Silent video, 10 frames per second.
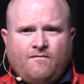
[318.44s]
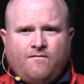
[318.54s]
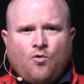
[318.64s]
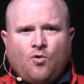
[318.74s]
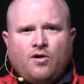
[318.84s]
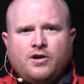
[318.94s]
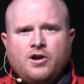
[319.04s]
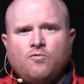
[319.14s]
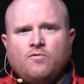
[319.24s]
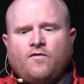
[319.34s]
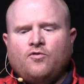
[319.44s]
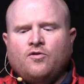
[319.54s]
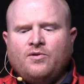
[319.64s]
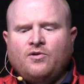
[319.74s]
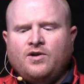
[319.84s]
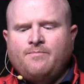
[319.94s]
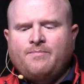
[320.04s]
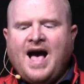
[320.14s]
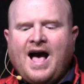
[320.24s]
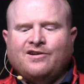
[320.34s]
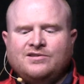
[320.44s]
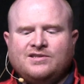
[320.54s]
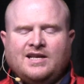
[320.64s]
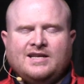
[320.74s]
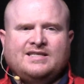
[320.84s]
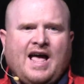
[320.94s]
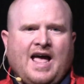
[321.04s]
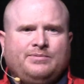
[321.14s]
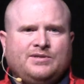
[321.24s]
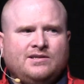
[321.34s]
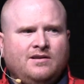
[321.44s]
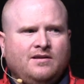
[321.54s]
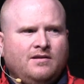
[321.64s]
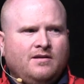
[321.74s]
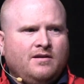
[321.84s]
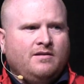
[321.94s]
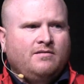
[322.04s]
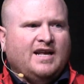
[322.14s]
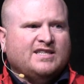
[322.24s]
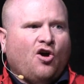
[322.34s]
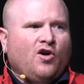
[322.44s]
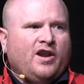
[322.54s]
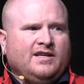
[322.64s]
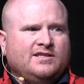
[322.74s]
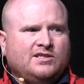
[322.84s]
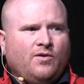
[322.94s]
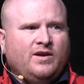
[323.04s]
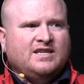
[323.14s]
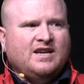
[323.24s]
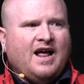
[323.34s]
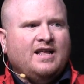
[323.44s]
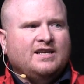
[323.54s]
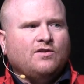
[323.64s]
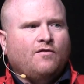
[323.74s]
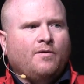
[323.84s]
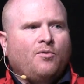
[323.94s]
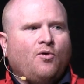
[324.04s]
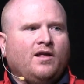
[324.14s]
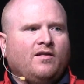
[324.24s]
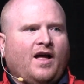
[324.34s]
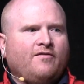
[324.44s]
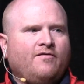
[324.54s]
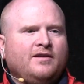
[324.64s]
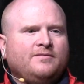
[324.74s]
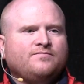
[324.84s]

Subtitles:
for known vulnerability patterns and types. That's all it is. So it's not a silver bullet.